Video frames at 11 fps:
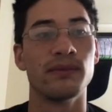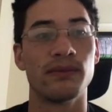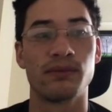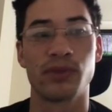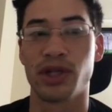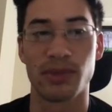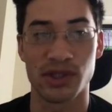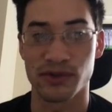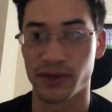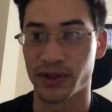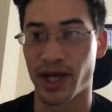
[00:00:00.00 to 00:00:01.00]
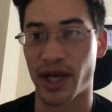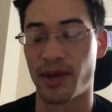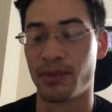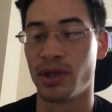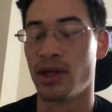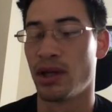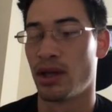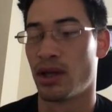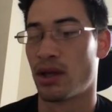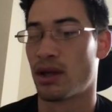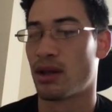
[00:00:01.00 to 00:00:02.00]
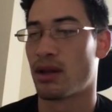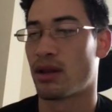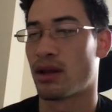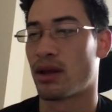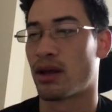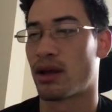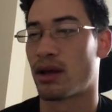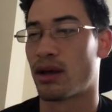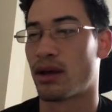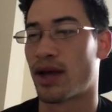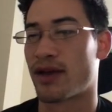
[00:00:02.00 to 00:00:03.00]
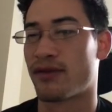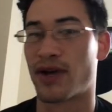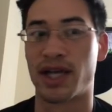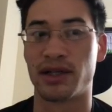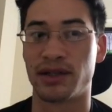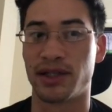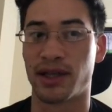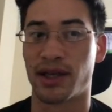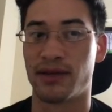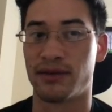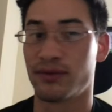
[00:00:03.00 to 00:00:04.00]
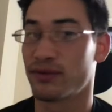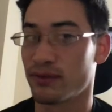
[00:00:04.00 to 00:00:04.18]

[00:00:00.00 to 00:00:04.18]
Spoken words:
pretty much full time, I finally kind of